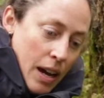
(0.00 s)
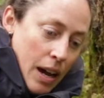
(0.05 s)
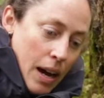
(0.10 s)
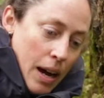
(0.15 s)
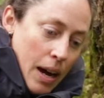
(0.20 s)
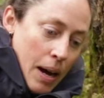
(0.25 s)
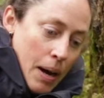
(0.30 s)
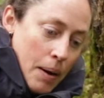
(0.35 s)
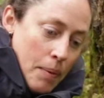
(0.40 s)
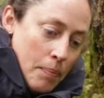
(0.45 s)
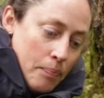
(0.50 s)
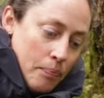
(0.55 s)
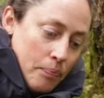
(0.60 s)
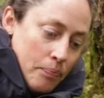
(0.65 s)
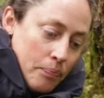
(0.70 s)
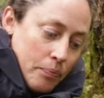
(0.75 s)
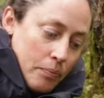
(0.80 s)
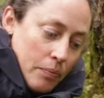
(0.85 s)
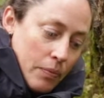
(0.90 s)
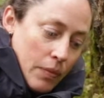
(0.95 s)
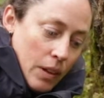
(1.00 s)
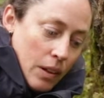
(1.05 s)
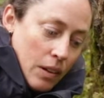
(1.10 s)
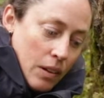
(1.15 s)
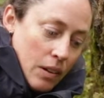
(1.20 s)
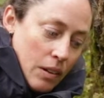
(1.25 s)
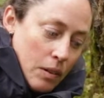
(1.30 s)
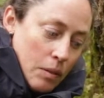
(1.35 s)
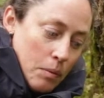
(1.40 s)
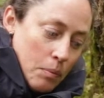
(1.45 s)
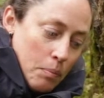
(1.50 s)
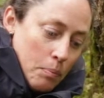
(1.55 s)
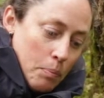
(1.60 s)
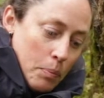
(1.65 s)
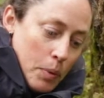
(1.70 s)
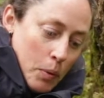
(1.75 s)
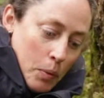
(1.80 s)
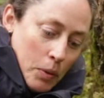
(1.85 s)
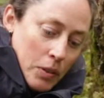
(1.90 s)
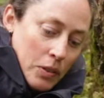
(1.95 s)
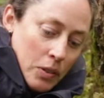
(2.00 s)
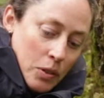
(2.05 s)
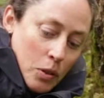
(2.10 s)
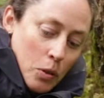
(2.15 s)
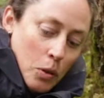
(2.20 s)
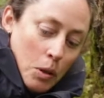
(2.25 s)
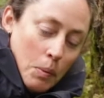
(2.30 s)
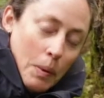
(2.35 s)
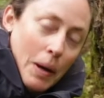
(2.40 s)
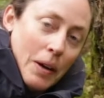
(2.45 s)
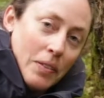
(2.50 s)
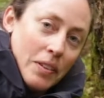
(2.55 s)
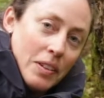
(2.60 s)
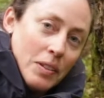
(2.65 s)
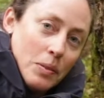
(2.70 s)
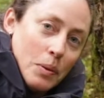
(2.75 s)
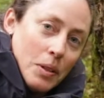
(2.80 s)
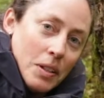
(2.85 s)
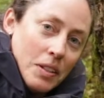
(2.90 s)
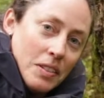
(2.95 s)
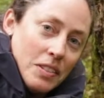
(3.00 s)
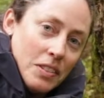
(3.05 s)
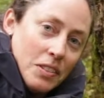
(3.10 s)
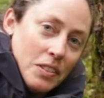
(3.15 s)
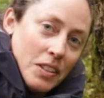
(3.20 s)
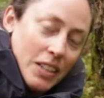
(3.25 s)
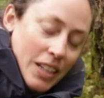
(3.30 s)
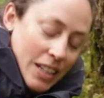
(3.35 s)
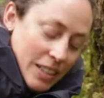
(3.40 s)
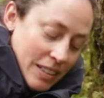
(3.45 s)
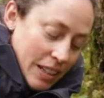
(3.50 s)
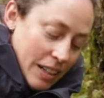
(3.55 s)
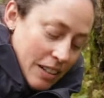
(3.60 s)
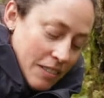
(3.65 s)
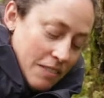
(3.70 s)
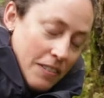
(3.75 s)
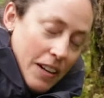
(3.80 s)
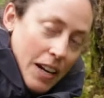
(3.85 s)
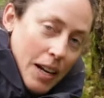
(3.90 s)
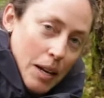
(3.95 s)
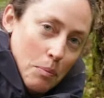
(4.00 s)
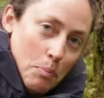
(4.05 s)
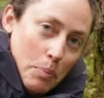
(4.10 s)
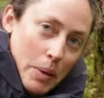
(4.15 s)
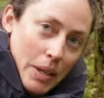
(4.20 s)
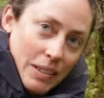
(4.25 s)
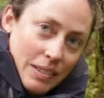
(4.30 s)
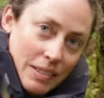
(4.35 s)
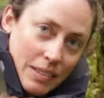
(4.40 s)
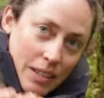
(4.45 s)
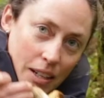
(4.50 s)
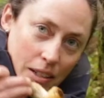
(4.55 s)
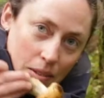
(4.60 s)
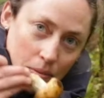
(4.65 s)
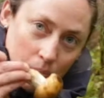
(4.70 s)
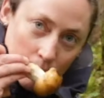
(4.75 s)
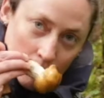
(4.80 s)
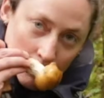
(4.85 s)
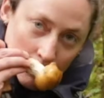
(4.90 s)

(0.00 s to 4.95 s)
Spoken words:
But what's cool about this one is you can identify it based on